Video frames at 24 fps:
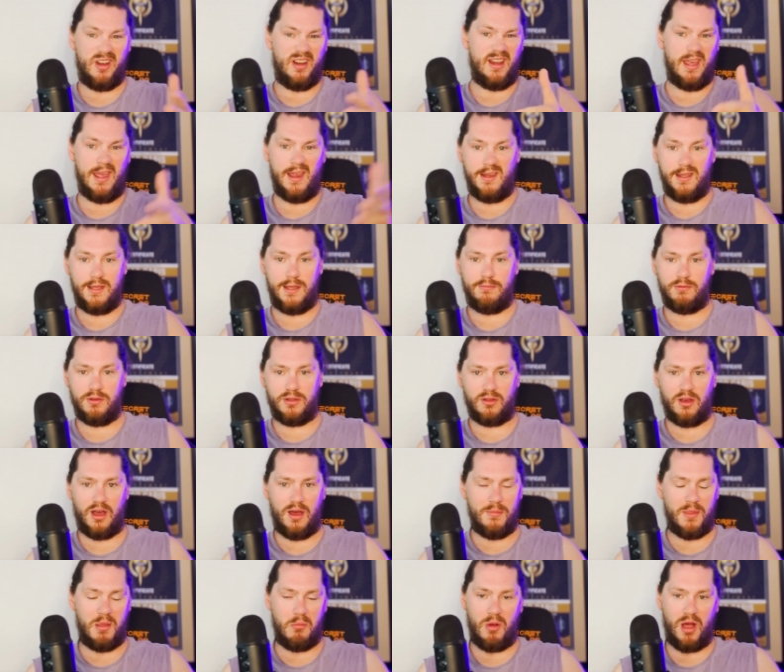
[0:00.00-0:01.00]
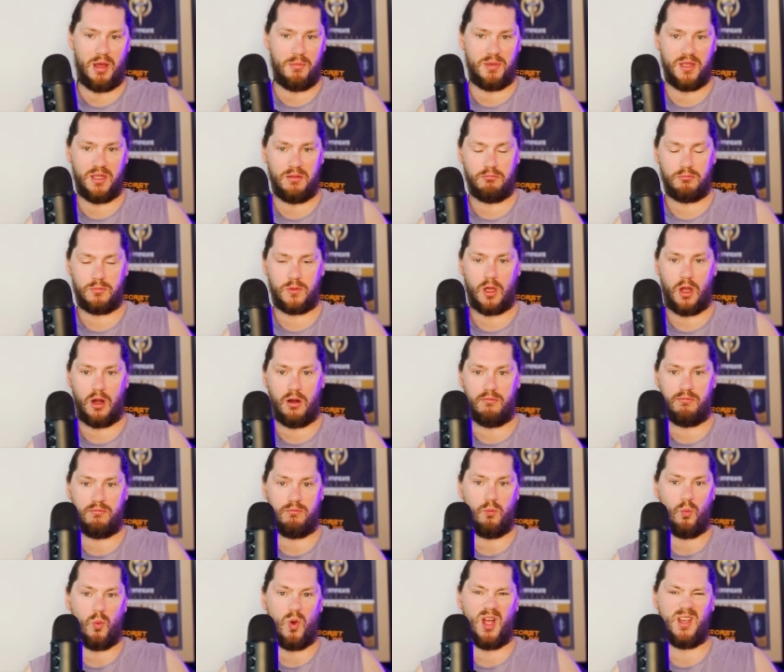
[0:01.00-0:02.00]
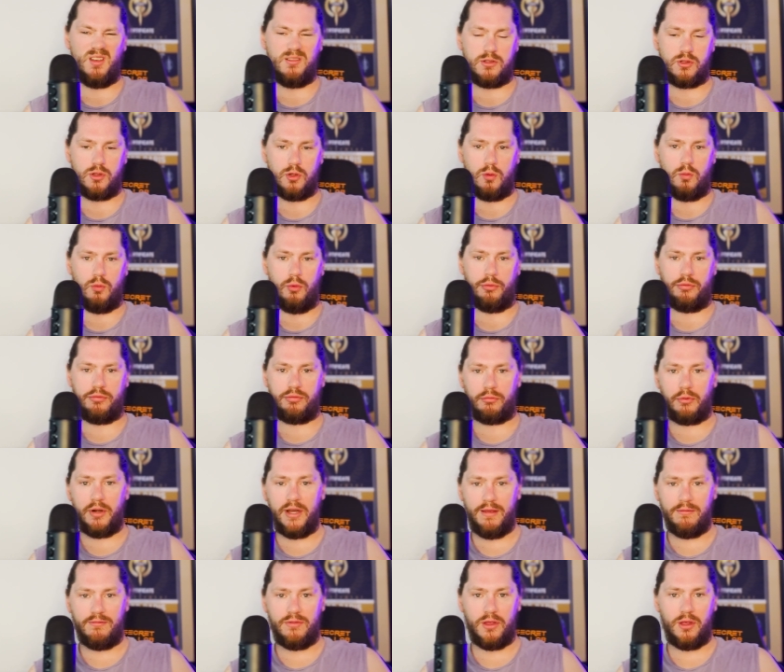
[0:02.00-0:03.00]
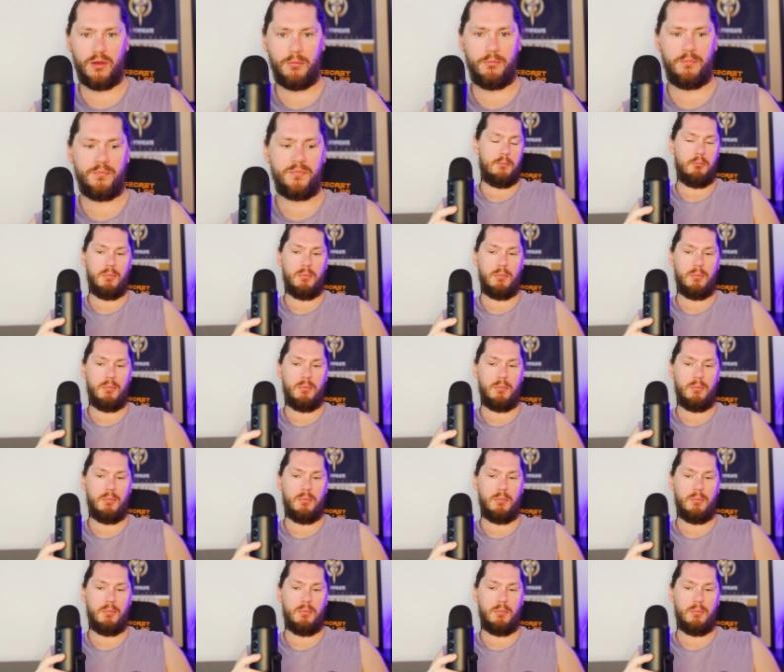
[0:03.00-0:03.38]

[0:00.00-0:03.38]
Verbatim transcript: At any given time, there might be kind of one, two, or three of them.